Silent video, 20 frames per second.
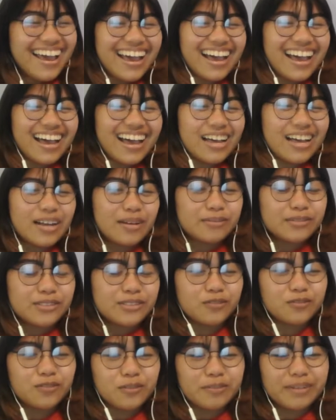
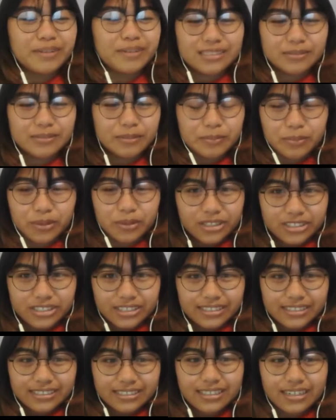So for my summit
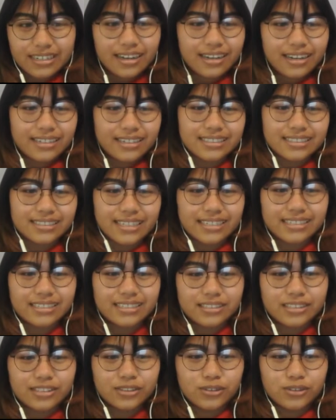project, I
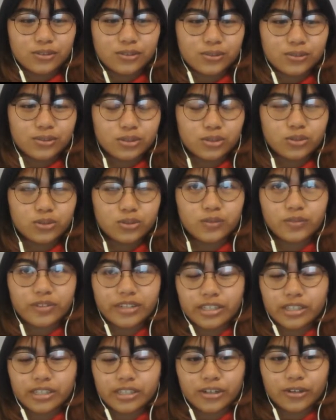decided to do a
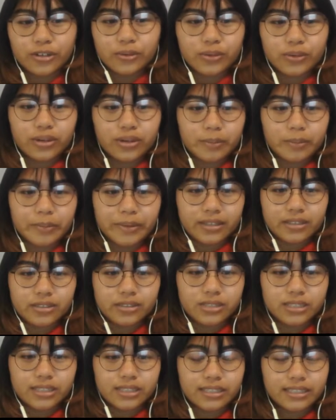video about
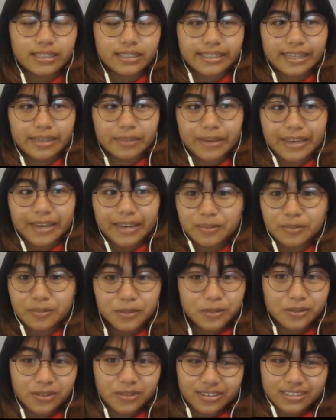using the game
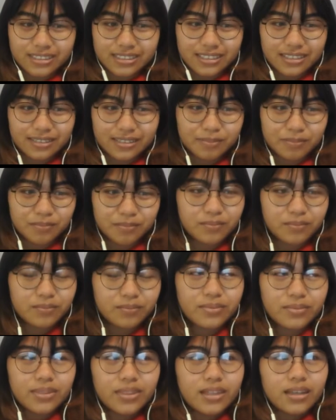Animal Crossing.
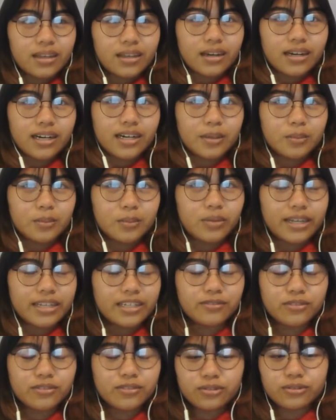
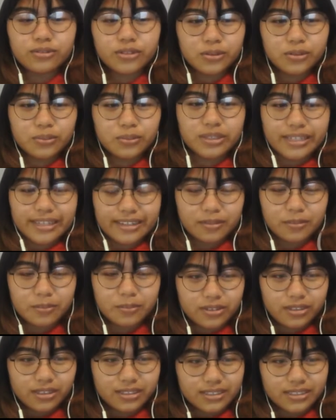And if you don't know what Animal
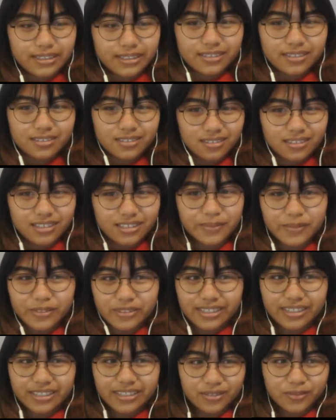Crossing is, I'll give you
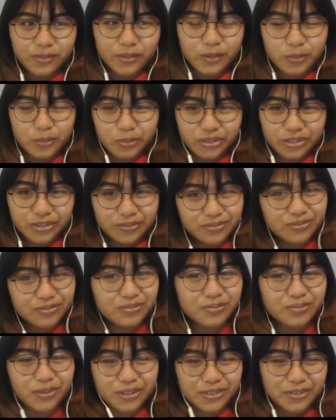like a real brief
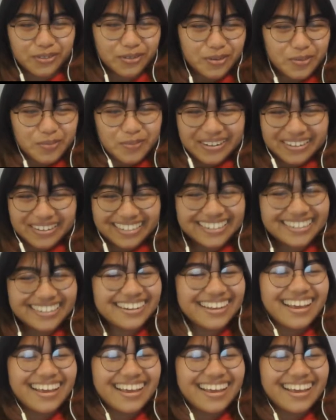run through about it.